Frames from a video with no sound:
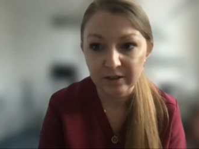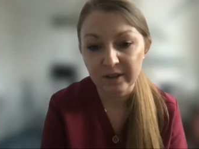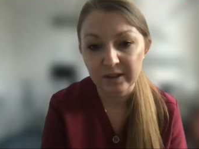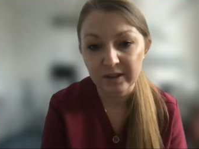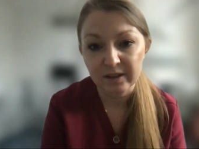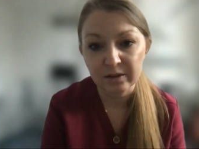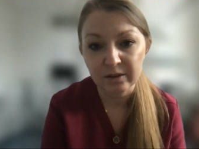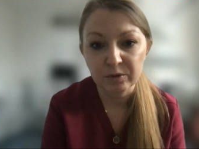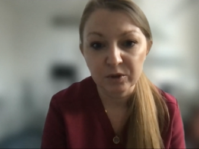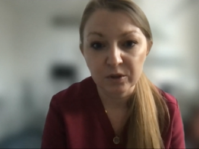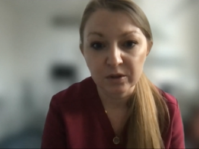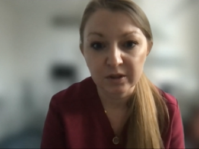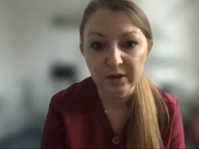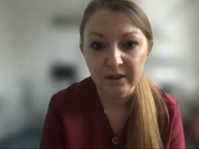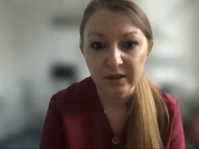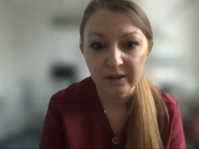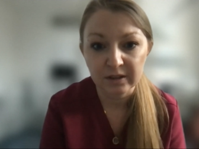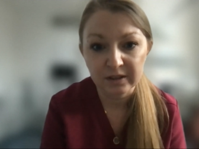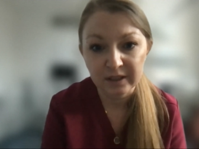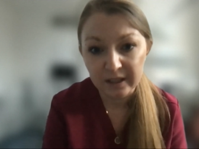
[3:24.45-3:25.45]
think we should
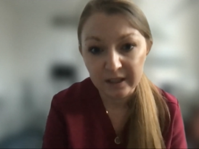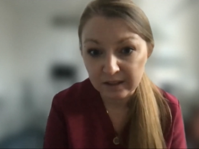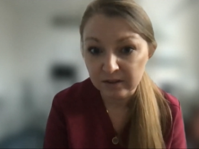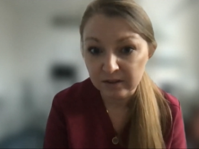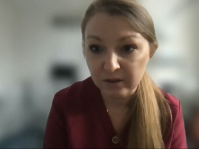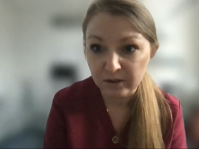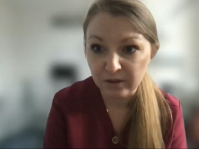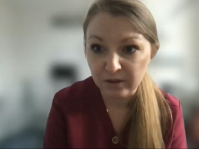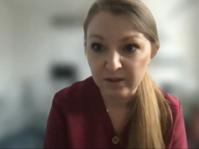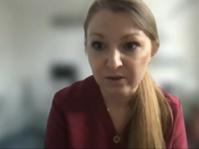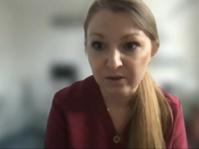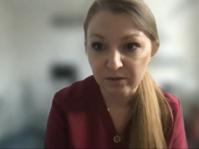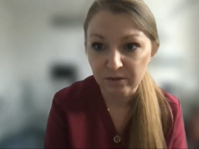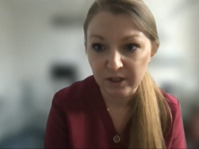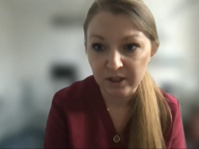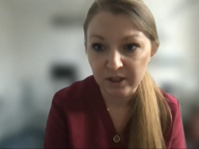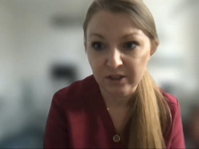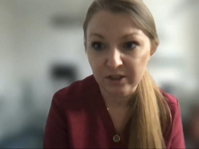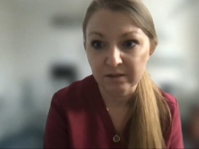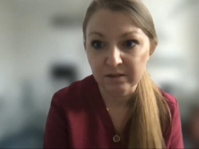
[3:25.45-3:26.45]
take into consideration.